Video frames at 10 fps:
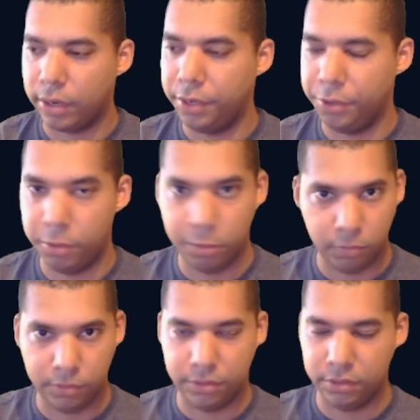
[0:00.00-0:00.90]
to do it
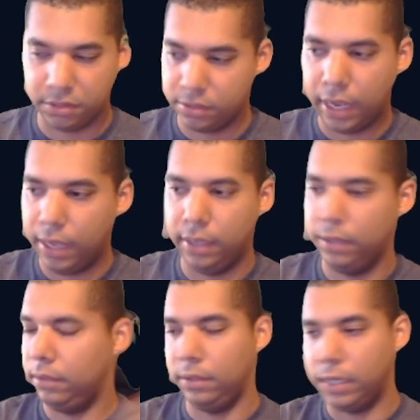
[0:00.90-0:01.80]
would just, I
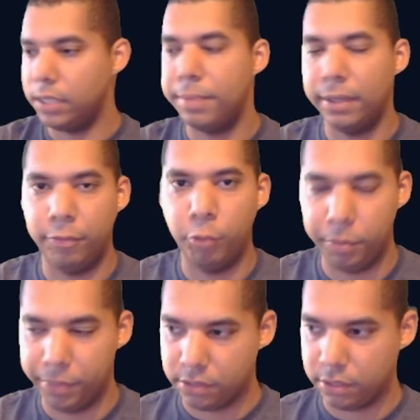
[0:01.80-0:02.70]
could spend like
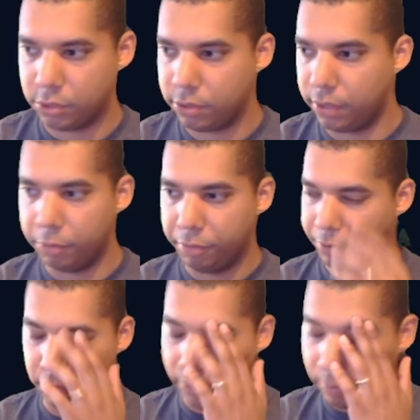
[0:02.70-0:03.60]
40 minutes like trying to
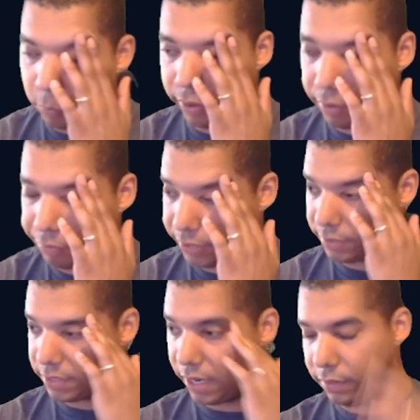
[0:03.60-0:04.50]
review like where everything
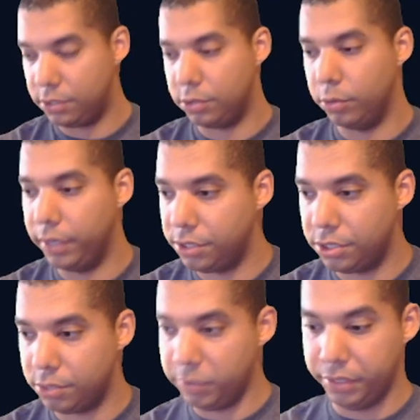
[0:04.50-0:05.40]
is at in the story, and it
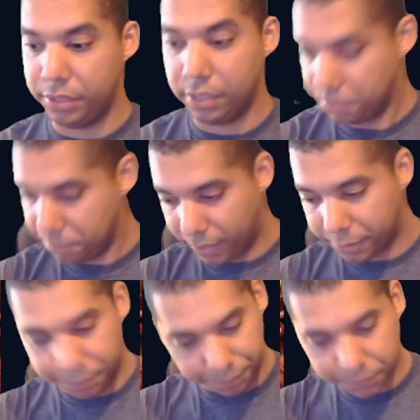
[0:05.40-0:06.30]
just really doesn't
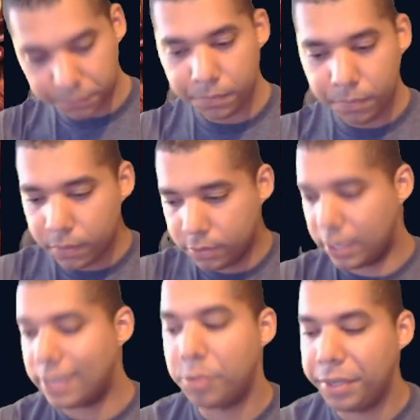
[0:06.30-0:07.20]
matter. So
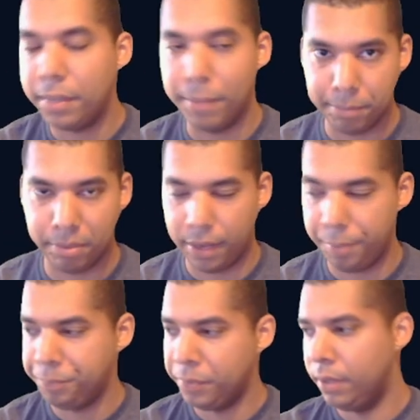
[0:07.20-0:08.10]
that's really the main plot.
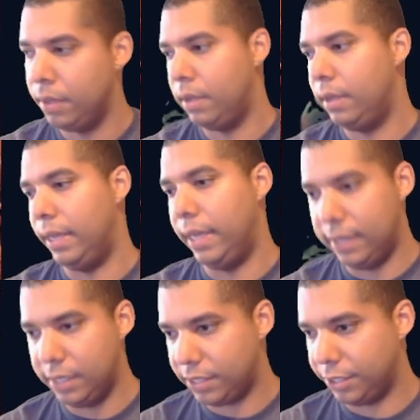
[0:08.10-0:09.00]
In
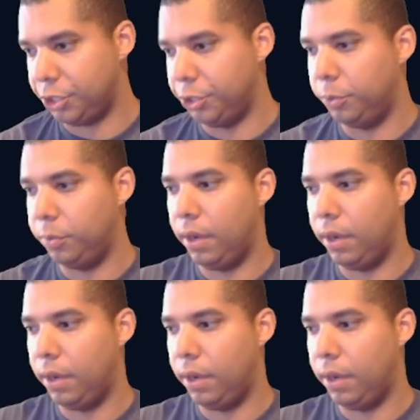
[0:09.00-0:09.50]
this issue,